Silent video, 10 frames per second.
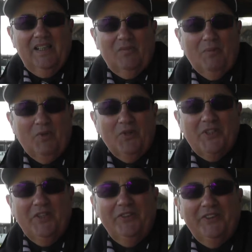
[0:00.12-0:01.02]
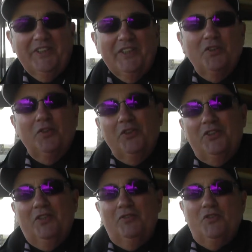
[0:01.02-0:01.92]
Wimborne Town and
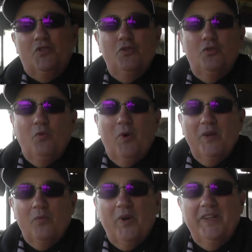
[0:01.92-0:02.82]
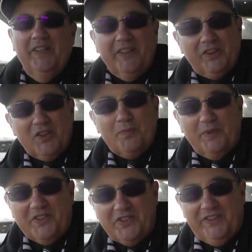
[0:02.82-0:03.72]
Didcot Town drew 1-1 at the
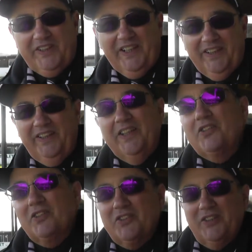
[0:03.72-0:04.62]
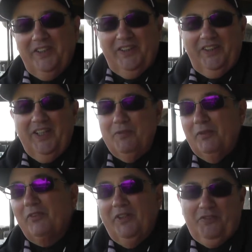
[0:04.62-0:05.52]
Cuthbury today in an entertaining game
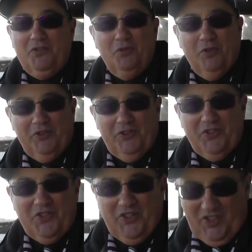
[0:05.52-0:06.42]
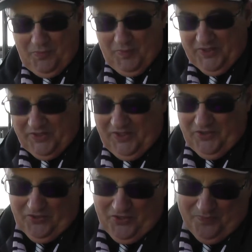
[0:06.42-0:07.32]
in front of 206
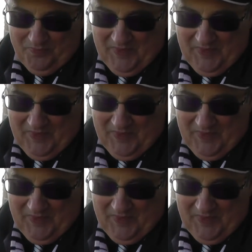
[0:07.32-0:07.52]
spectators.